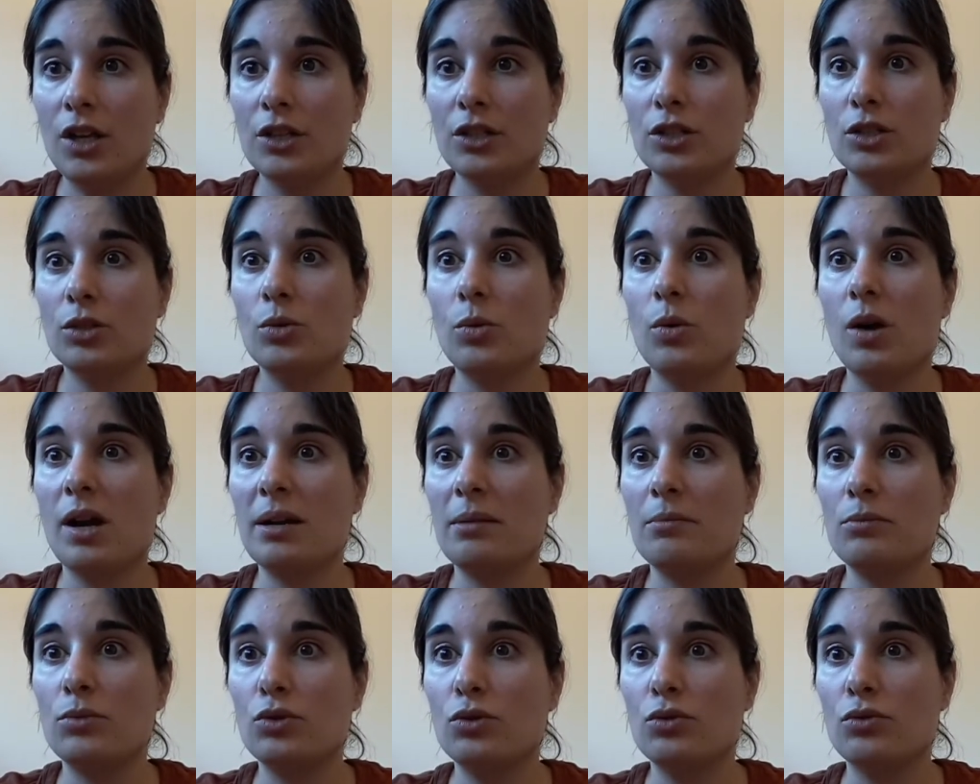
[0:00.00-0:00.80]
you want
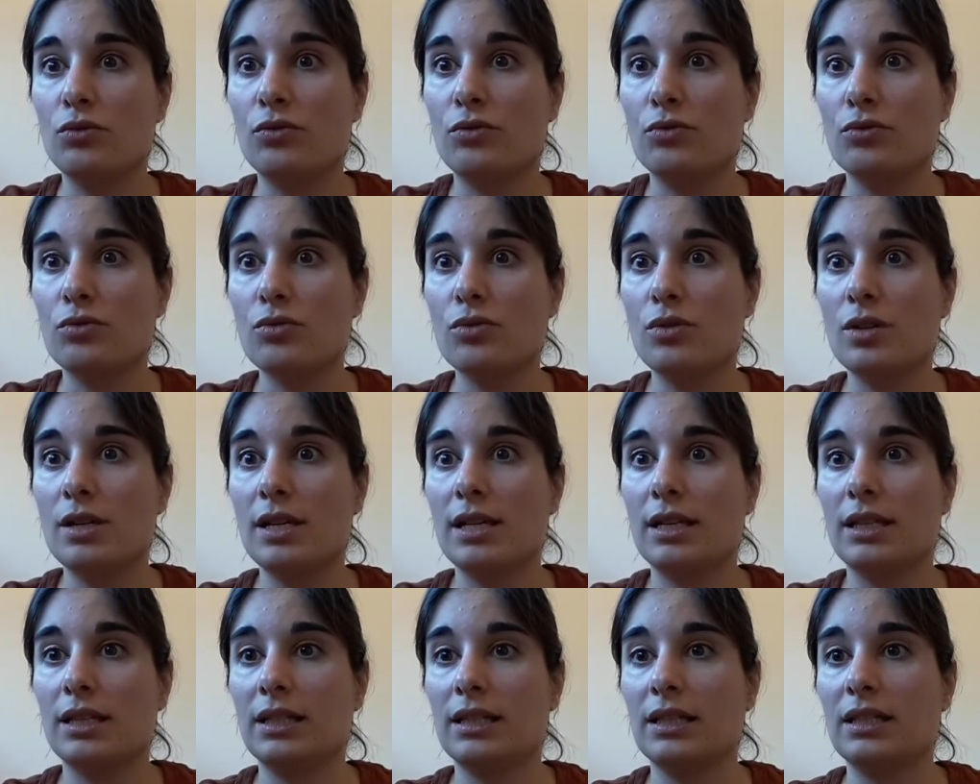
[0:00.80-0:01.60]
to move
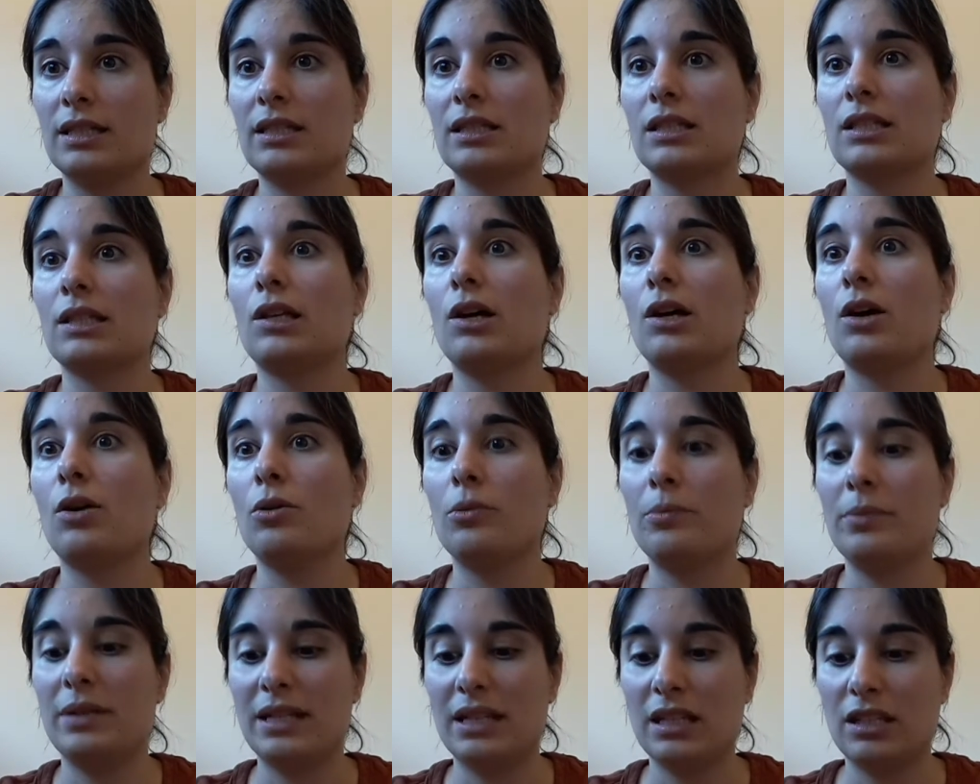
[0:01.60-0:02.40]
really
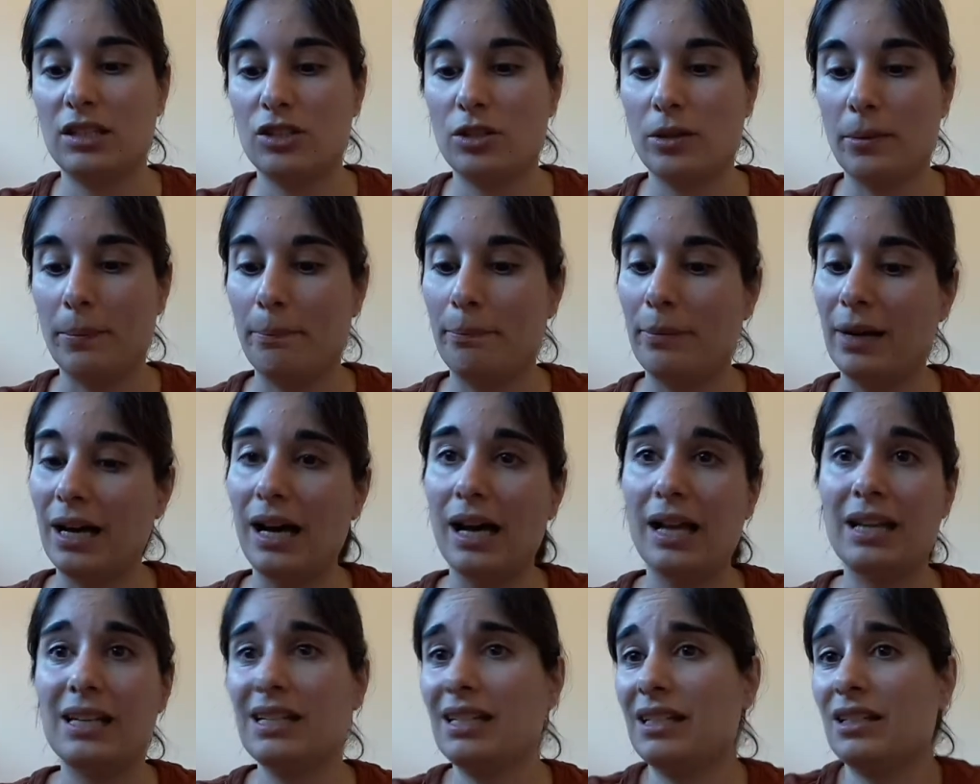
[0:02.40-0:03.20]
slow because your
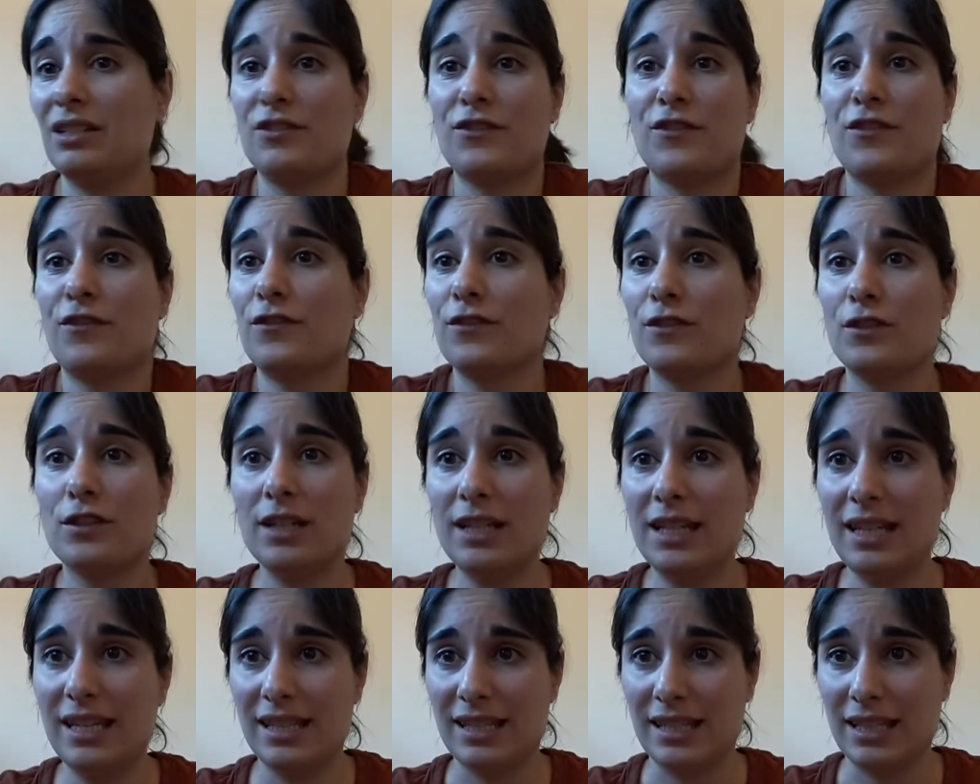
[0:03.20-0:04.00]
body is
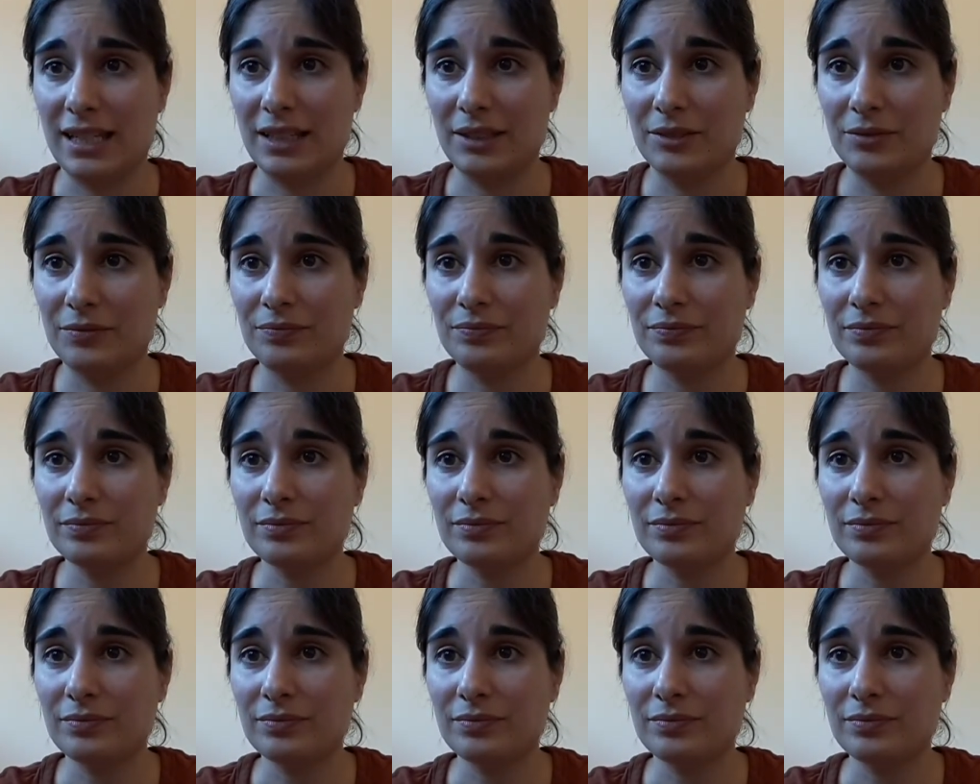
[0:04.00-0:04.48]
freezing.